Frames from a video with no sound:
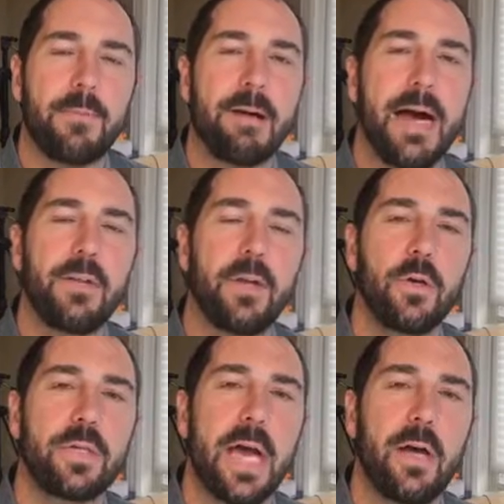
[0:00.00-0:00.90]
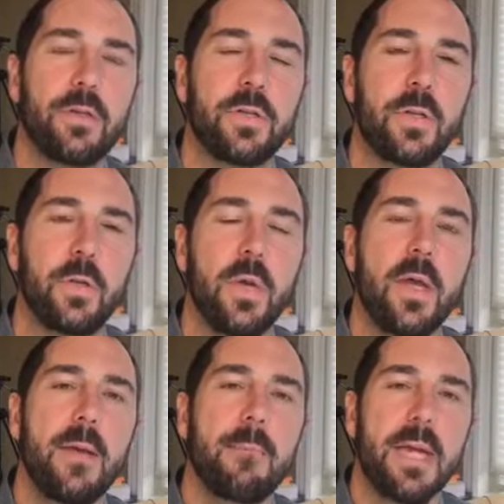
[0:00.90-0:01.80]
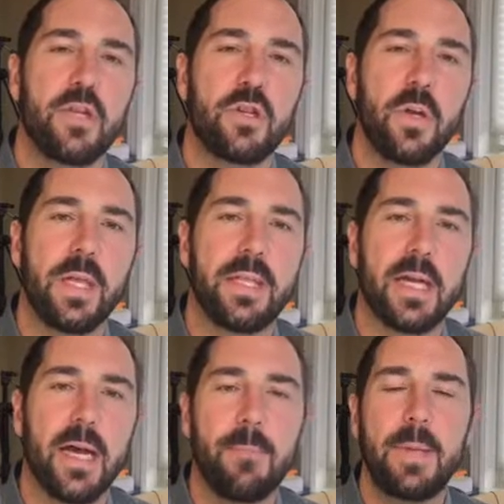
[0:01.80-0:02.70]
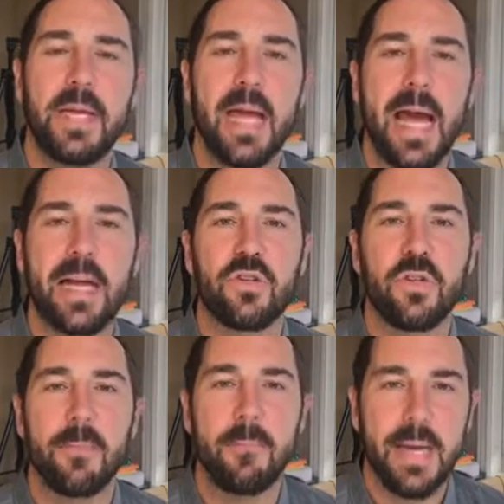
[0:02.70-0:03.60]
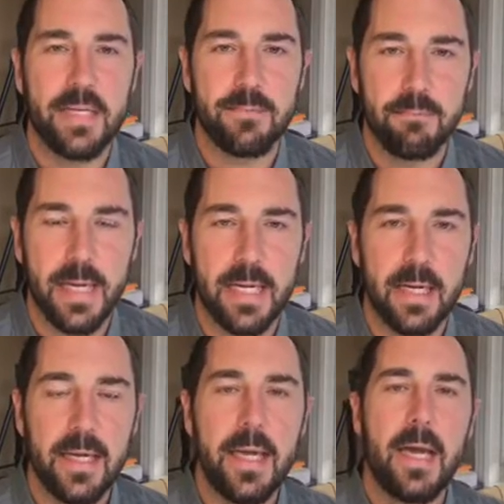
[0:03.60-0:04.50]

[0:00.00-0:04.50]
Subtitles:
Lyle knows how to make sure that the company actually makes money.